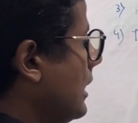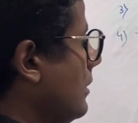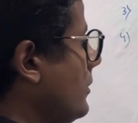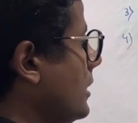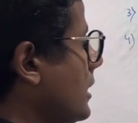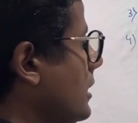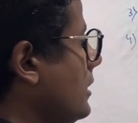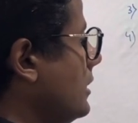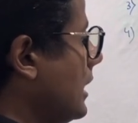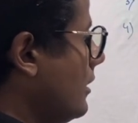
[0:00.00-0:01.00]
I'll be
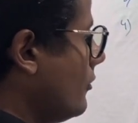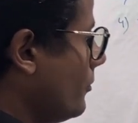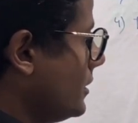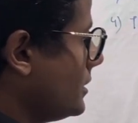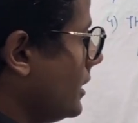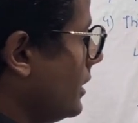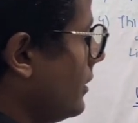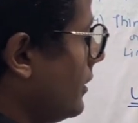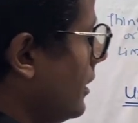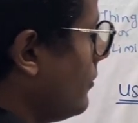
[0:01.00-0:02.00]
getting 10 rupees
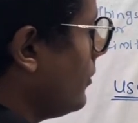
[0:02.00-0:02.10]
here and